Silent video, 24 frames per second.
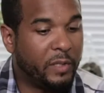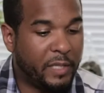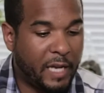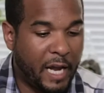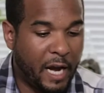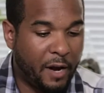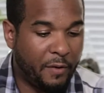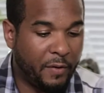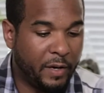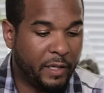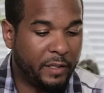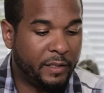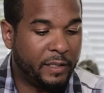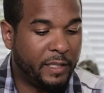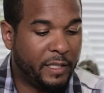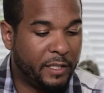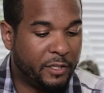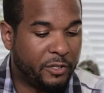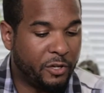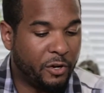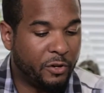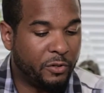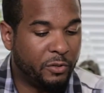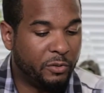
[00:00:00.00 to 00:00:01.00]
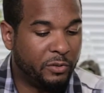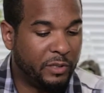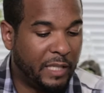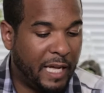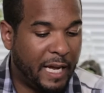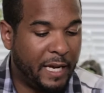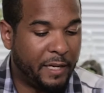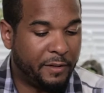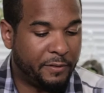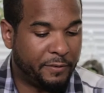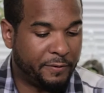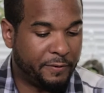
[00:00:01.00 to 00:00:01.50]
inherit eternal
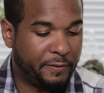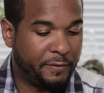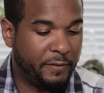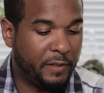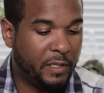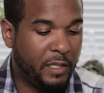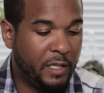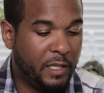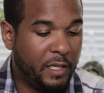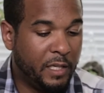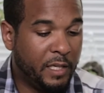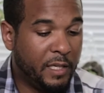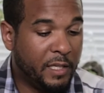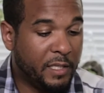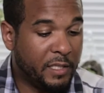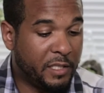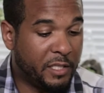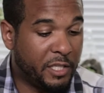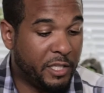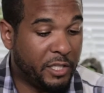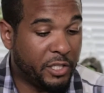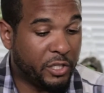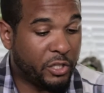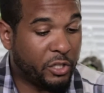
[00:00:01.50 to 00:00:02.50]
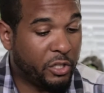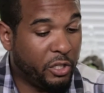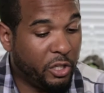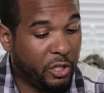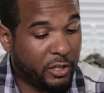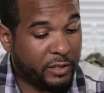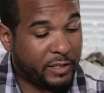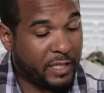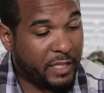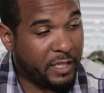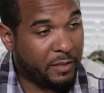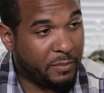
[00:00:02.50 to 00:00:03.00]
life? Jesus
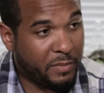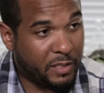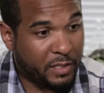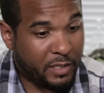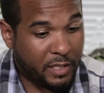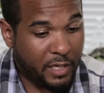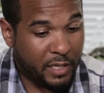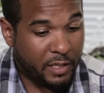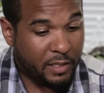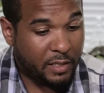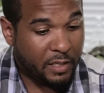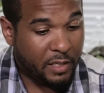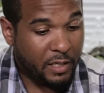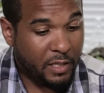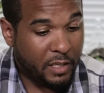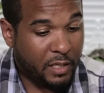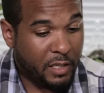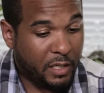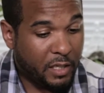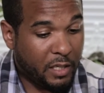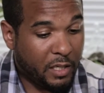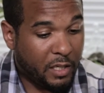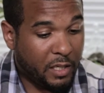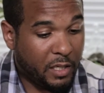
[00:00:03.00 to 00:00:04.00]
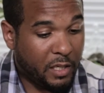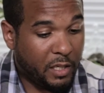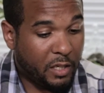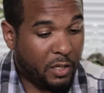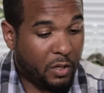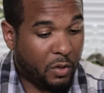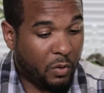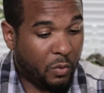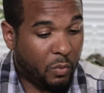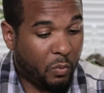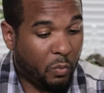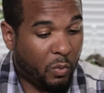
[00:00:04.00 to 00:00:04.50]
looked at him and said,
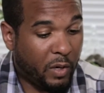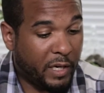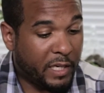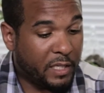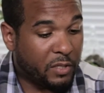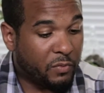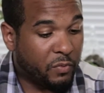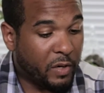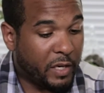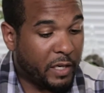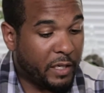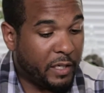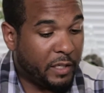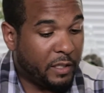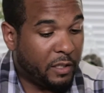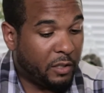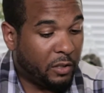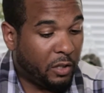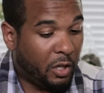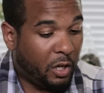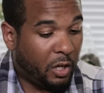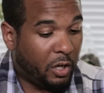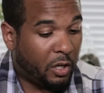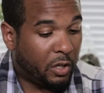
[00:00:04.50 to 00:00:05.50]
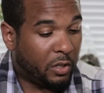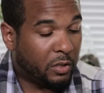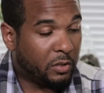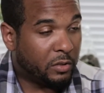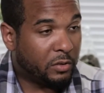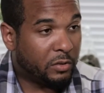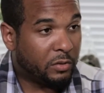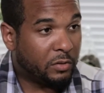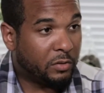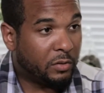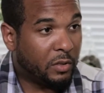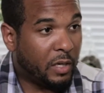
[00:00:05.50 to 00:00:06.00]
what is written in the law?
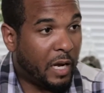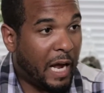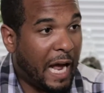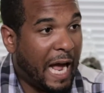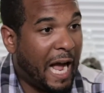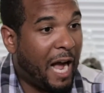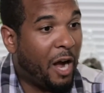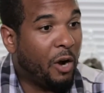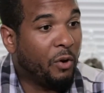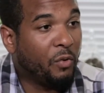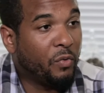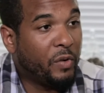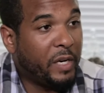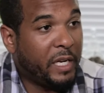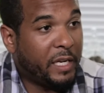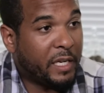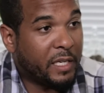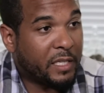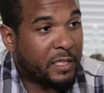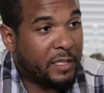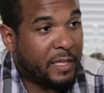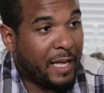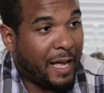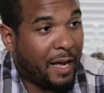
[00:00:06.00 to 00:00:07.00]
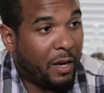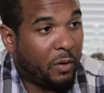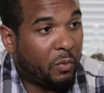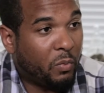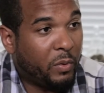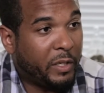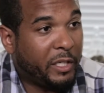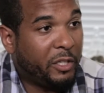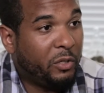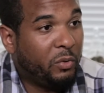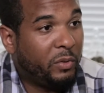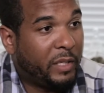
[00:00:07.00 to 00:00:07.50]
How readest thou?
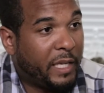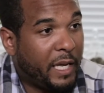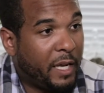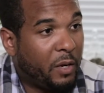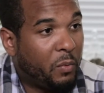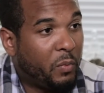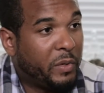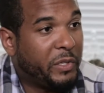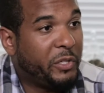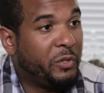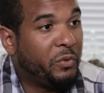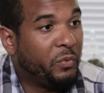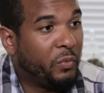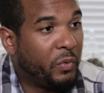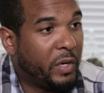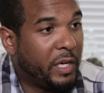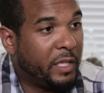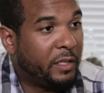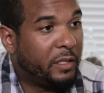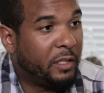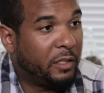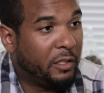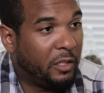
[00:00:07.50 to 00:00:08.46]
What do you get when you read the